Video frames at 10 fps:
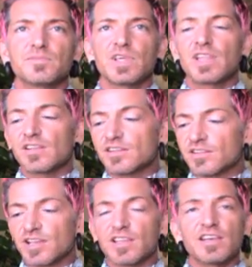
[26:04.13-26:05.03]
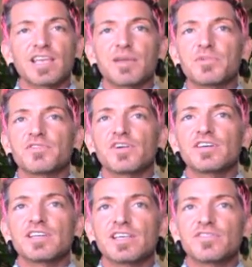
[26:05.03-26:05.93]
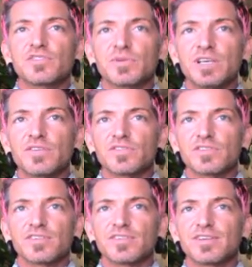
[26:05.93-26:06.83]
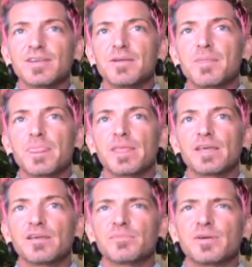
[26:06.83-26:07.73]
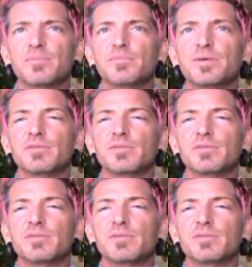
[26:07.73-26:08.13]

Now, that isn't to say that it can't be fun to give some gifts, but